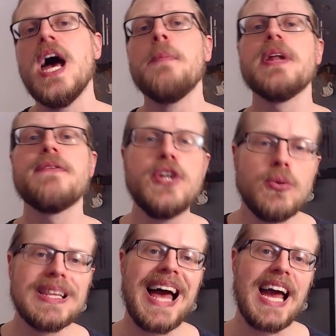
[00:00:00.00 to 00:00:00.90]
but if you
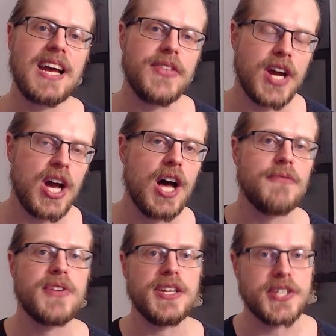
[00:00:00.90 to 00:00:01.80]
lack the
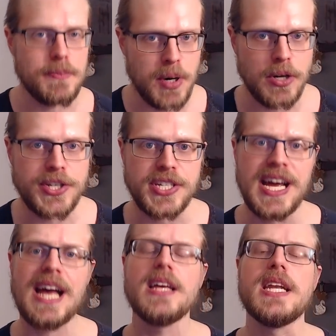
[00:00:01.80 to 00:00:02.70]
confidence and
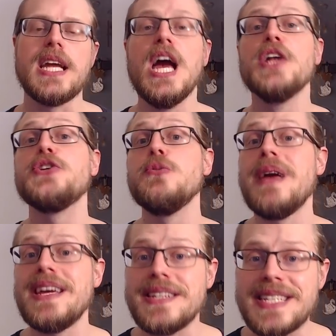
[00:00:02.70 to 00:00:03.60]
personality to
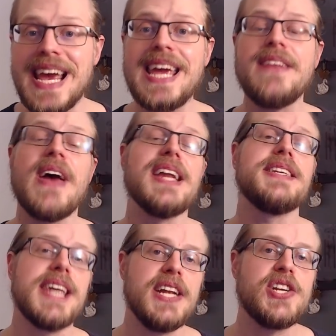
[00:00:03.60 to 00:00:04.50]
maintain that
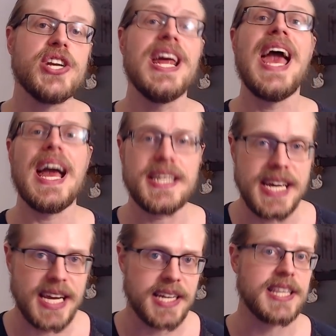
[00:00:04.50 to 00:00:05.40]
attention and
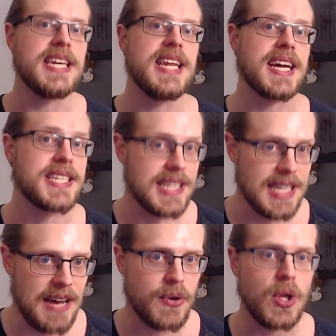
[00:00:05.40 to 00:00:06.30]
take it to the next
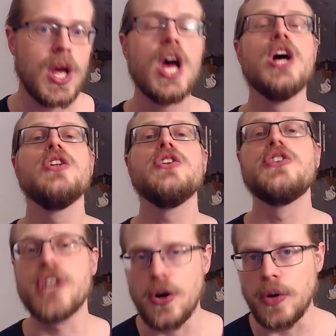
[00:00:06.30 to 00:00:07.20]
level,
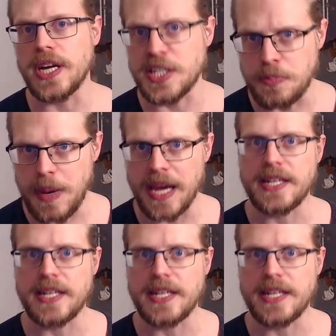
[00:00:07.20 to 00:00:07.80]
don't expect